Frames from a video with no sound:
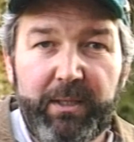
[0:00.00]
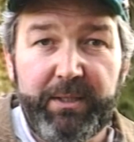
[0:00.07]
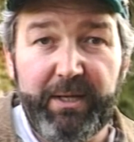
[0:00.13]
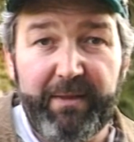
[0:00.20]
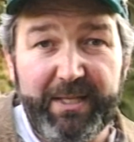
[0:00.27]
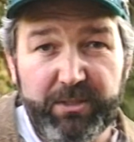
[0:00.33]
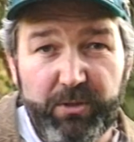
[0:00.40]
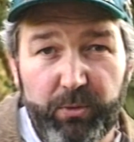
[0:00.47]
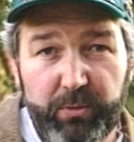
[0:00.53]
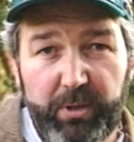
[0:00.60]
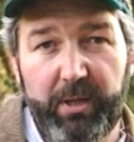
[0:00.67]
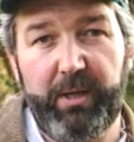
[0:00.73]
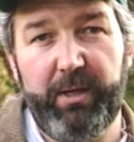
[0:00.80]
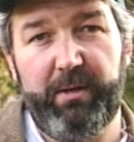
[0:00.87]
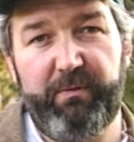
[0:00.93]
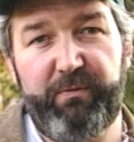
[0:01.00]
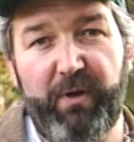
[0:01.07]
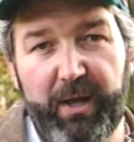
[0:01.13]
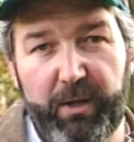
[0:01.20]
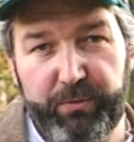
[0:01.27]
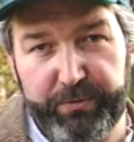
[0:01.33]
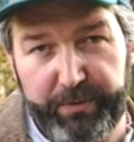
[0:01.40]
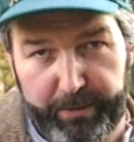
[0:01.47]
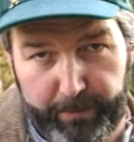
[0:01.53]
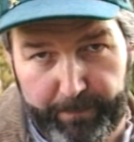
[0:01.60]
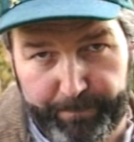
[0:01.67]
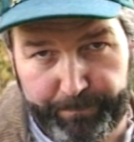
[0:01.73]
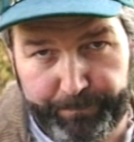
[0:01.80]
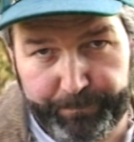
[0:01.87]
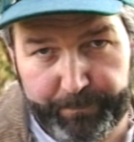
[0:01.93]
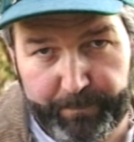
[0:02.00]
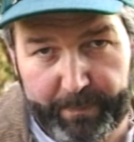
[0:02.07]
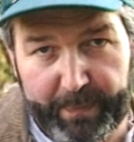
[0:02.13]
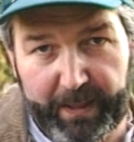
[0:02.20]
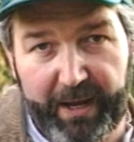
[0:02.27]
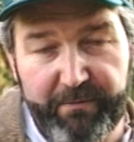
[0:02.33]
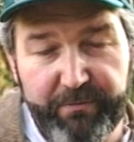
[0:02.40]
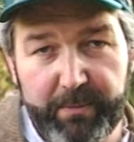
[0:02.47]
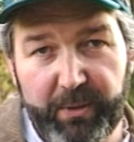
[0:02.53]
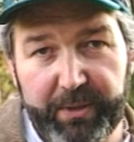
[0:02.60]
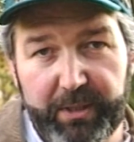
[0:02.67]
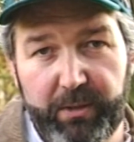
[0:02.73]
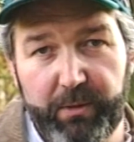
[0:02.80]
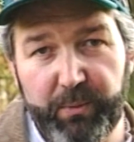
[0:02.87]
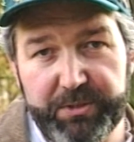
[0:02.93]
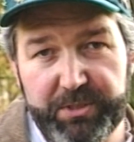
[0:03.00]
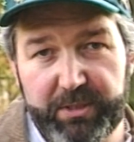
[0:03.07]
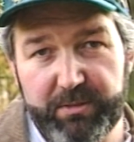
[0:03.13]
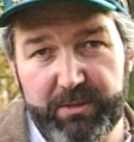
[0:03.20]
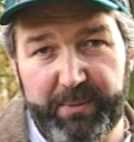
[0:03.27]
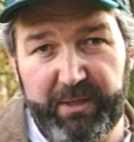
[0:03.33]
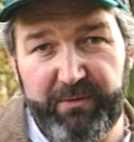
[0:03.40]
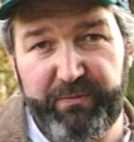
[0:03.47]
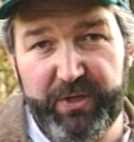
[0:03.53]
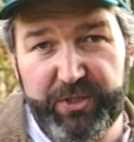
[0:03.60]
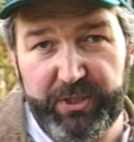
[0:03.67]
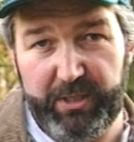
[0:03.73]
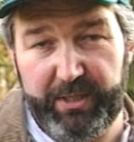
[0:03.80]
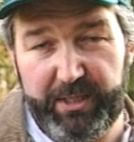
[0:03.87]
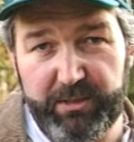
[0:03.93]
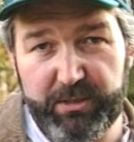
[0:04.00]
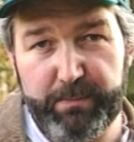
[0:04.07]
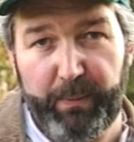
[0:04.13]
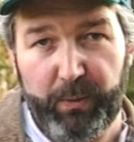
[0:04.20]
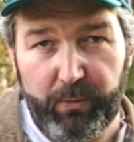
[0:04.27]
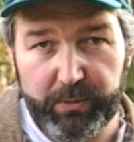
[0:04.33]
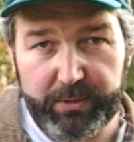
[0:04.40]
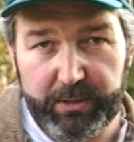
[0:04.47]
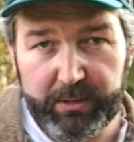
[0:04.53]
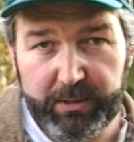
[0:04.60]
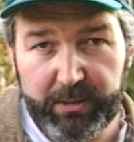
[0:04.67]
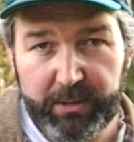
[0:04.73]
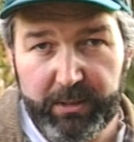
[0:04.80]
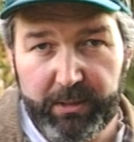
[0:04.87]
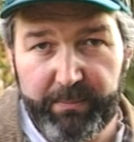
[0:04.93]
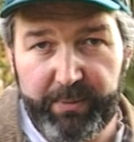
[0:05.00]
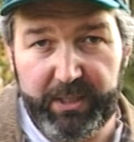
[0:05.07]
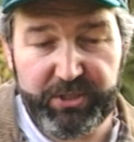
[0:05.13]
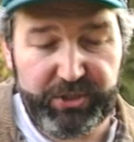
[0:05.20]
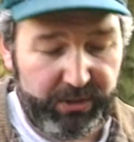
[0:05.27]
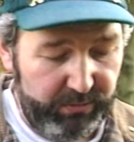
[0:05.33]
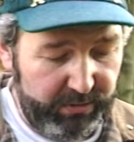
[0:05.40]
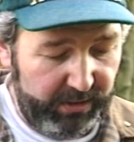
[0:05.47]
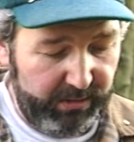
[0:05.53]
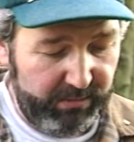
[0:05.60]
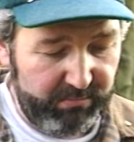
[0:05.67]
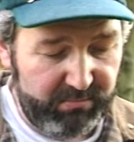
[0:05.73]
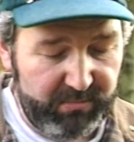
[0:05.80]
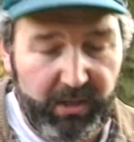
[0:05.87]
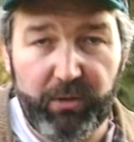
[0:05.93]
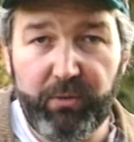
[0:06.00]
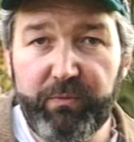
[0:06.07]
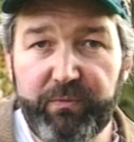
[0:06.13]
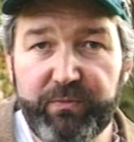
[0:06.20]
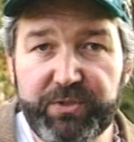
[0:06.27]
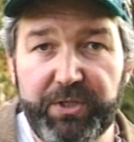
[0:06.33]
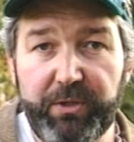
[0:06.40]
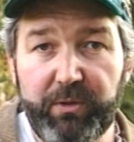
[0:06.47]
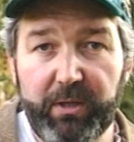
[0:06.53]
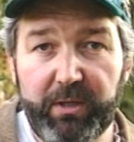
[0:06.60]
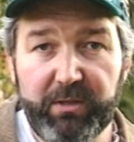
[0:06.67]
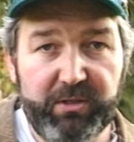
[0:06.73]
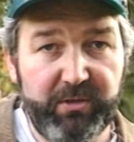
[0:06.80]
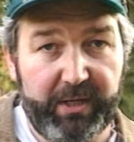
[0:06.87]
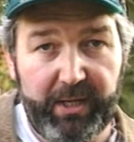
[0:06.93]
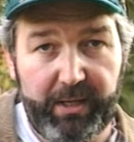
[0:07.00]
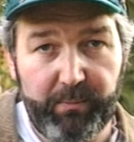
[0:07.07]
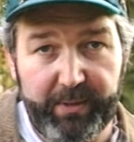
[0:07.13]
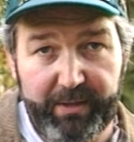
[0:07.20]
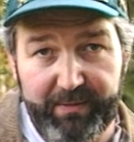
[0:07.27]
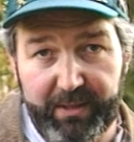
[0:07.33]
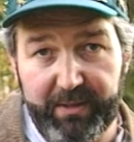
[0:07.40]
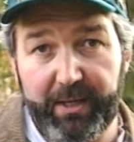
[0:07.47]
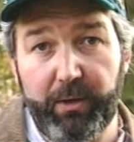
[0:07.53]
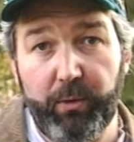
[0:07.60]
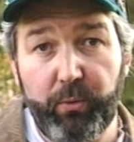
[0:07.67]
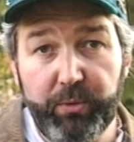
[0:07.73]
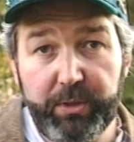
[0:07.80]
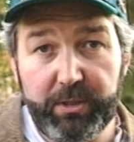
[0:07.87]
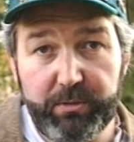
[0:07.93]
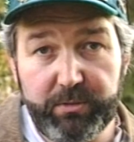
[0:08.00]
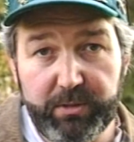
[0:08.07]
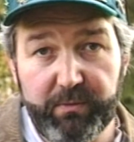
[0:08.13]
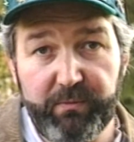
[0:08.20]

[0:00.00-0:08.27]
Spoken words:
Now that's called follow through. Everybody who wants to do something efficiently in sport, be it shooting, golf, snooker, cricket, whatever, they all use